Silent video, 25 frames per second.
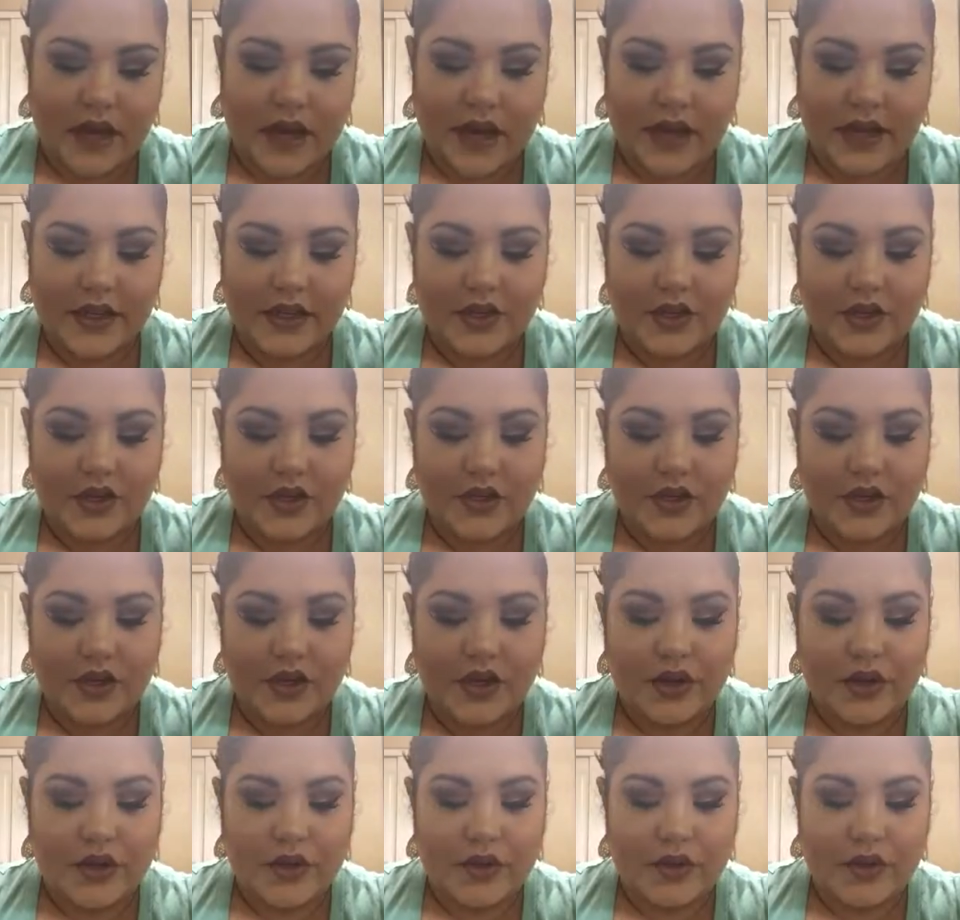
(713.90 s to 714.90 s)
Eye
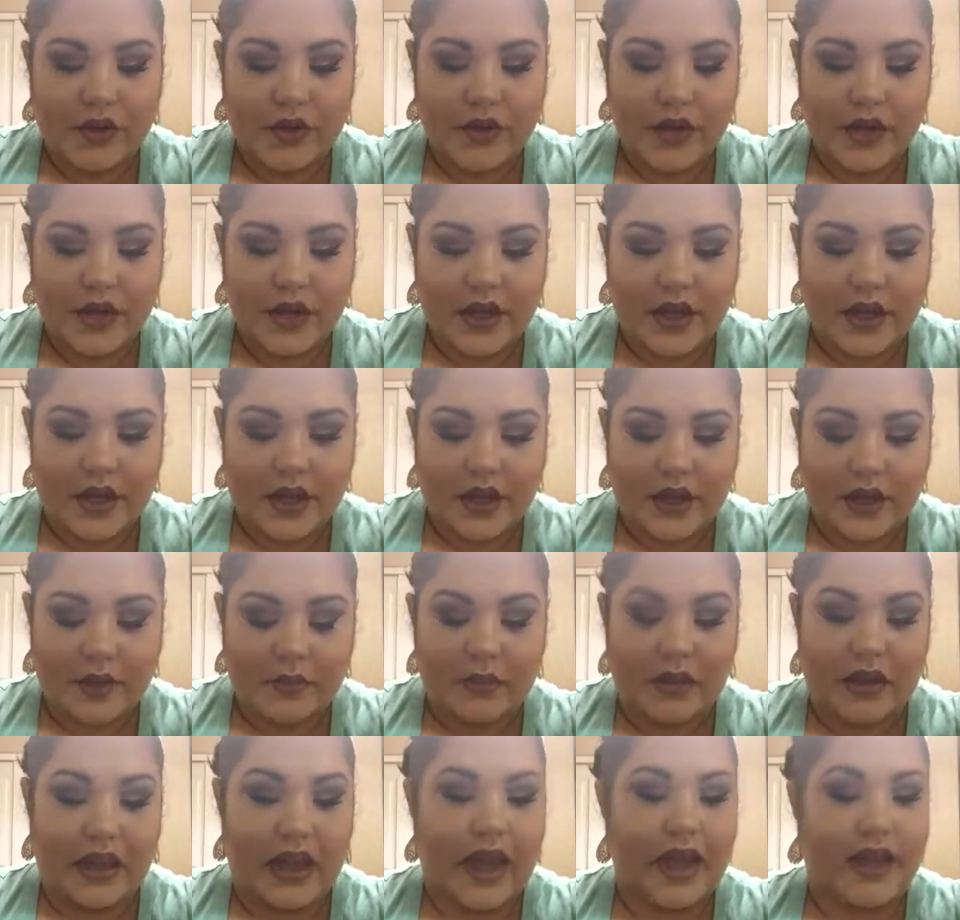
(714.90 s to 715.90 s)
Studio
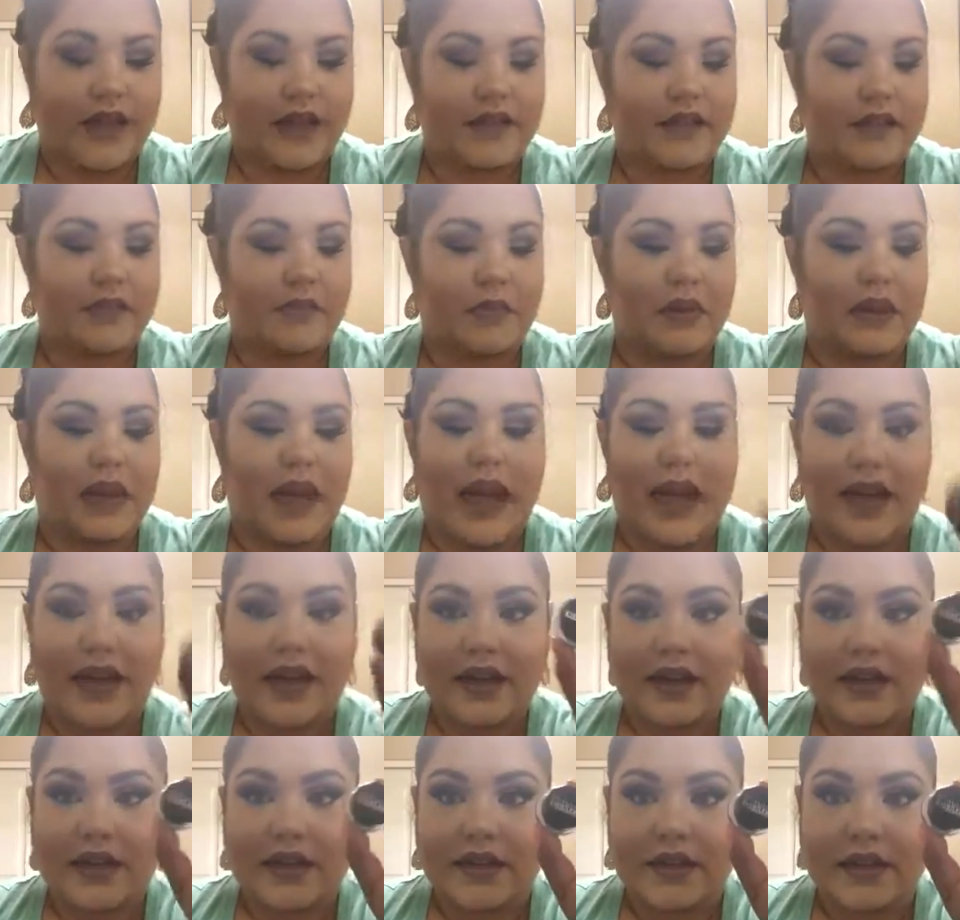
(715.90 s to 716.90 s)
in Blackest
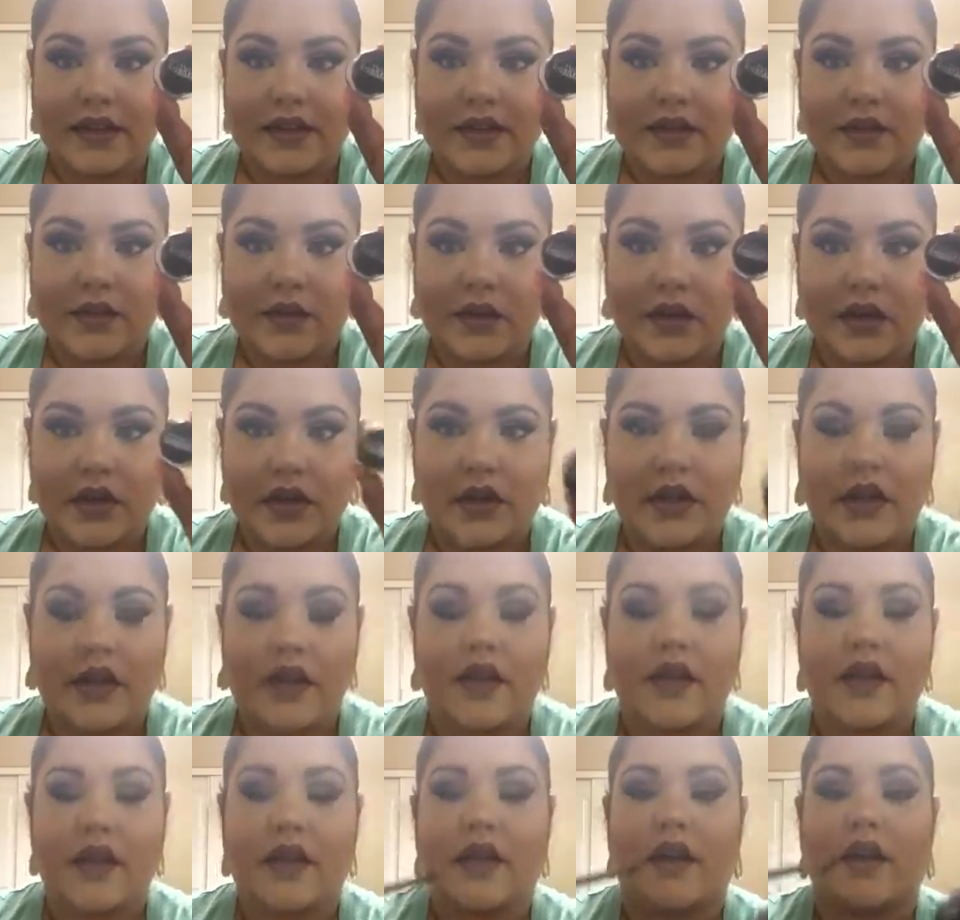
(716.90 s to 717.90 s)
Black, this one.
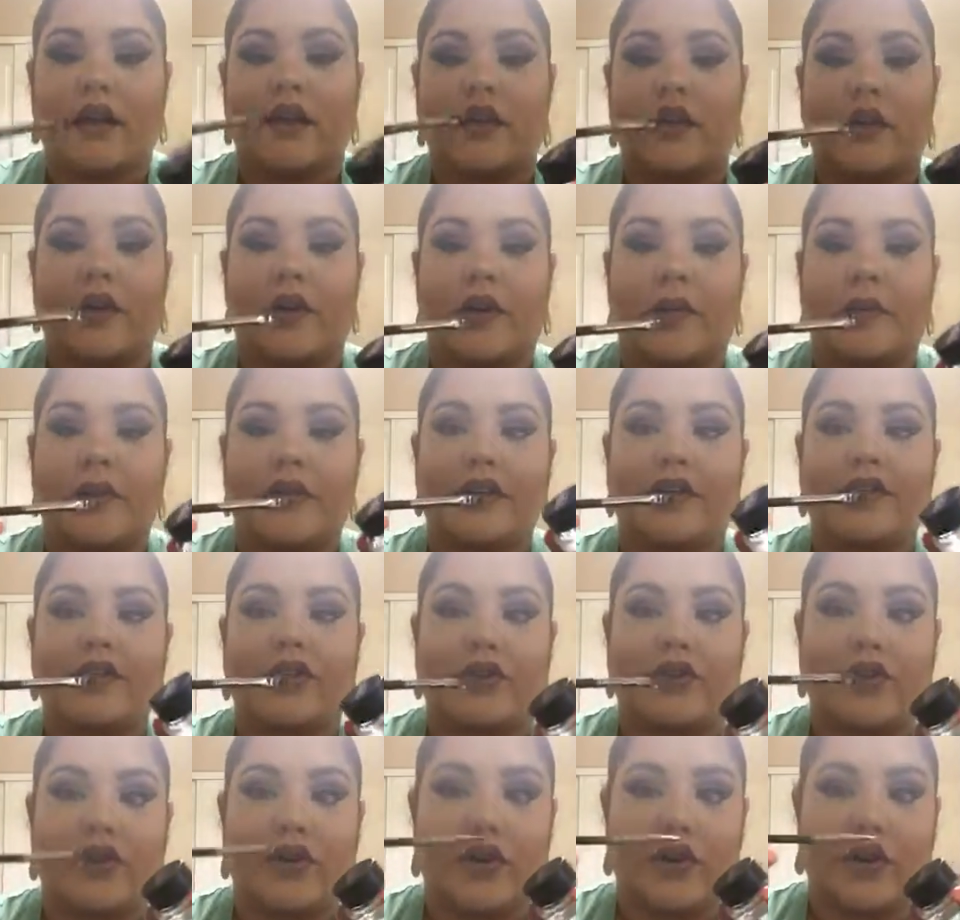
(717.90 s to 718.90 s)
And you want to make
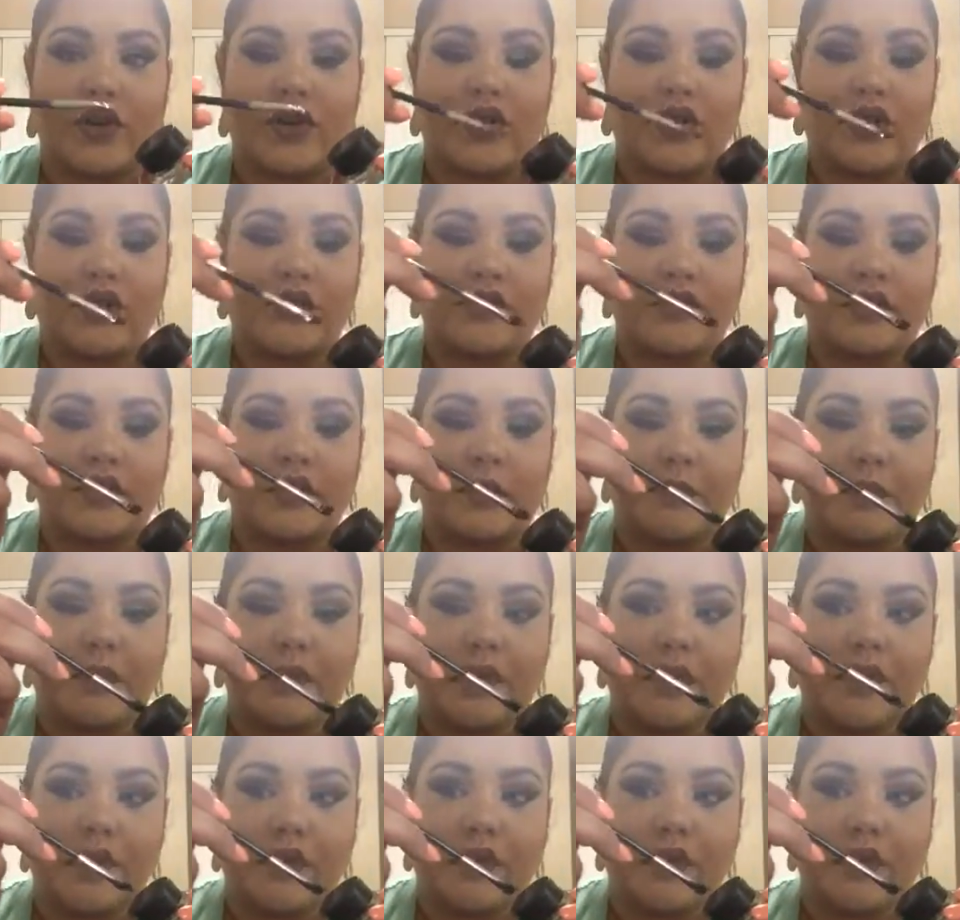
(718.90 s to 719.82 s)
sure you dip